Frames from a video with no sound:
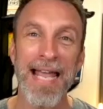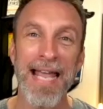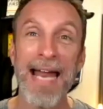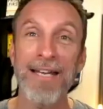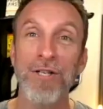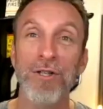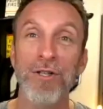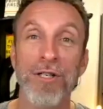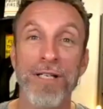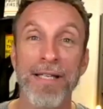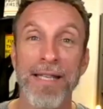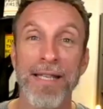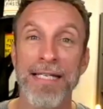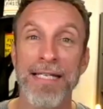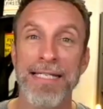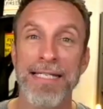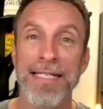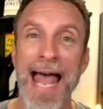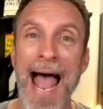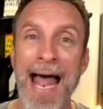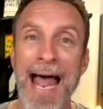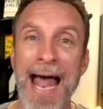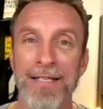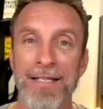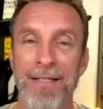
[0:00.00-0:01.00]
And you look at the
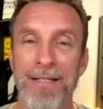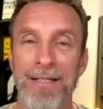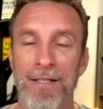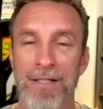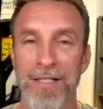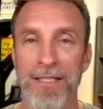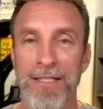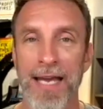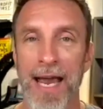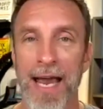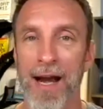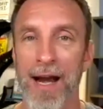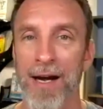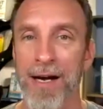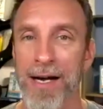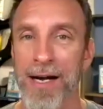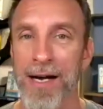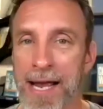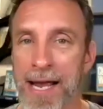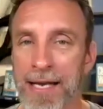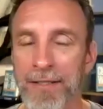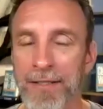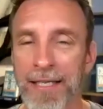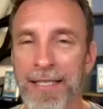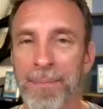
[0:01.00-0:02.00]
stats and they're scary.
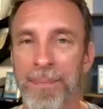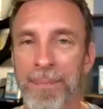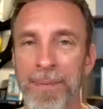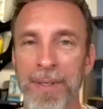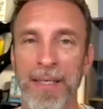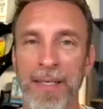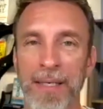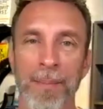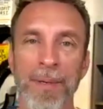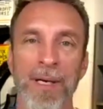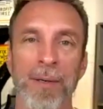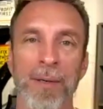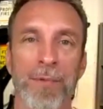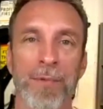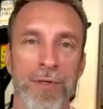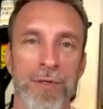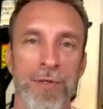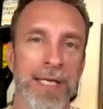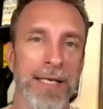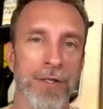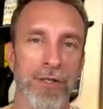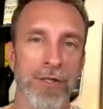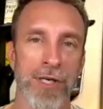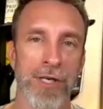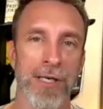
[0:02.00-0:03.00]
It's like becoming a
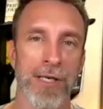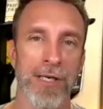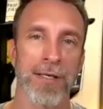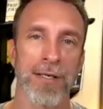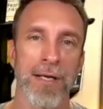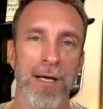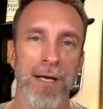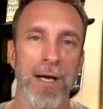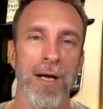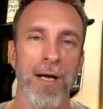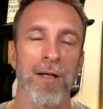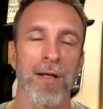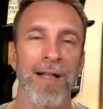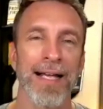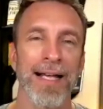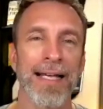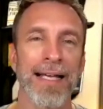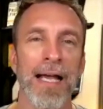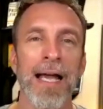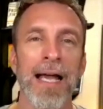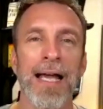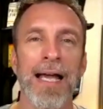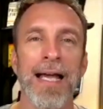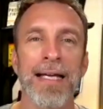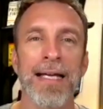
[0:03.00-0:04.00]
musician. Like,
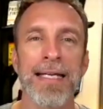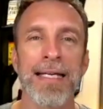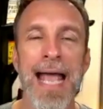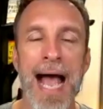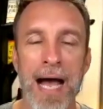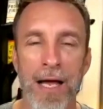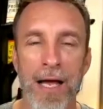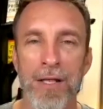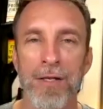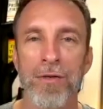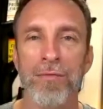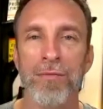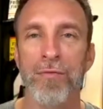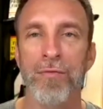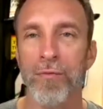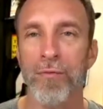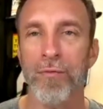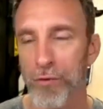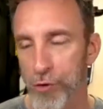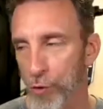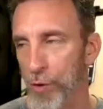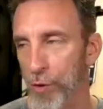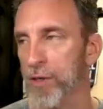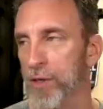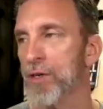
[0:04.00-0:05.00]
yeah, for
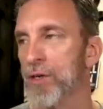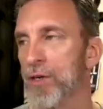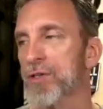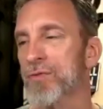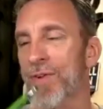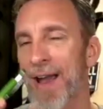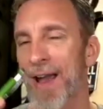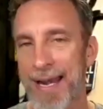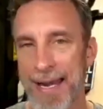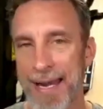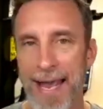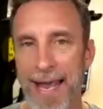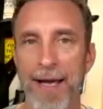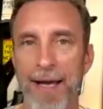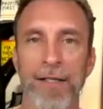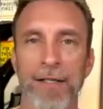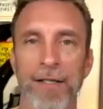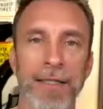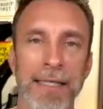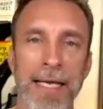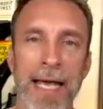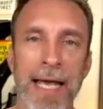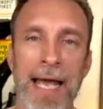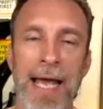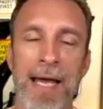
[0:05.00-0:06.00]
sure. There's Van
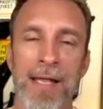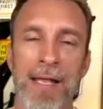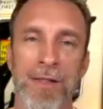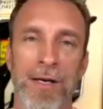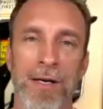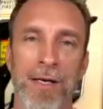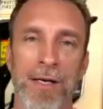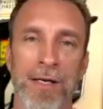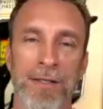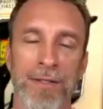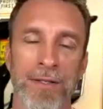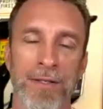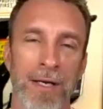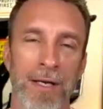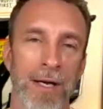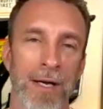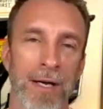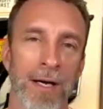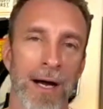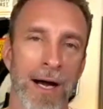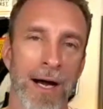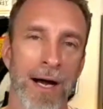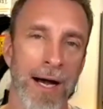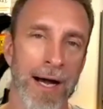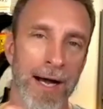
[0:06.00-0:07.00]
Halen and there's,
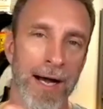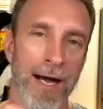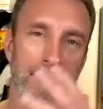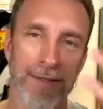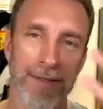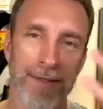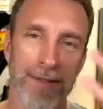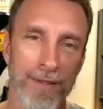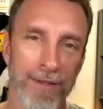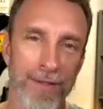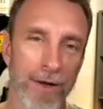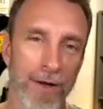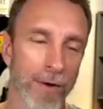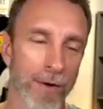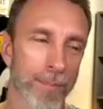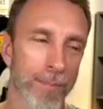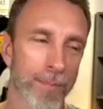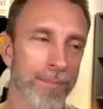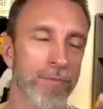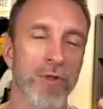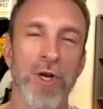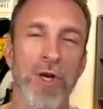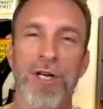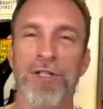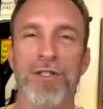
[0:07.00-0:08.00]
uh, you know,
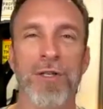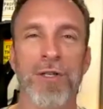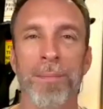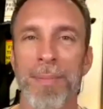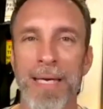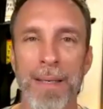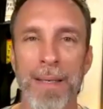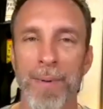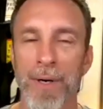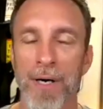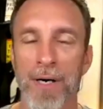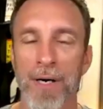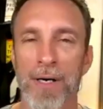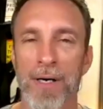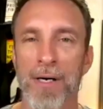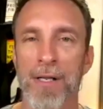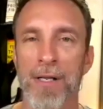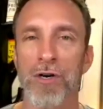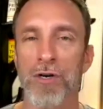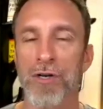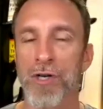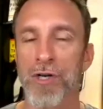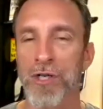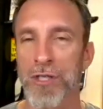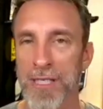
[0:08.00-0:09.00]
Justin Bieber,
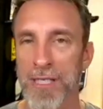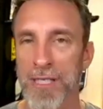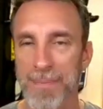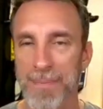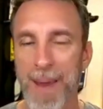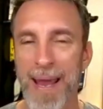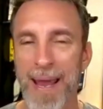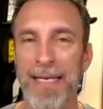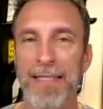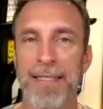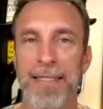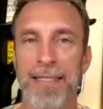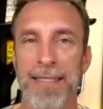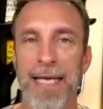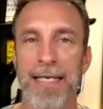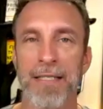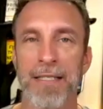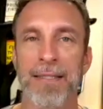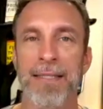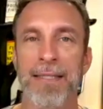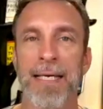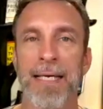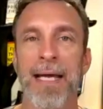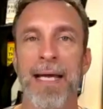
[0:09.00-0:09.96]
there, there's these mega successes,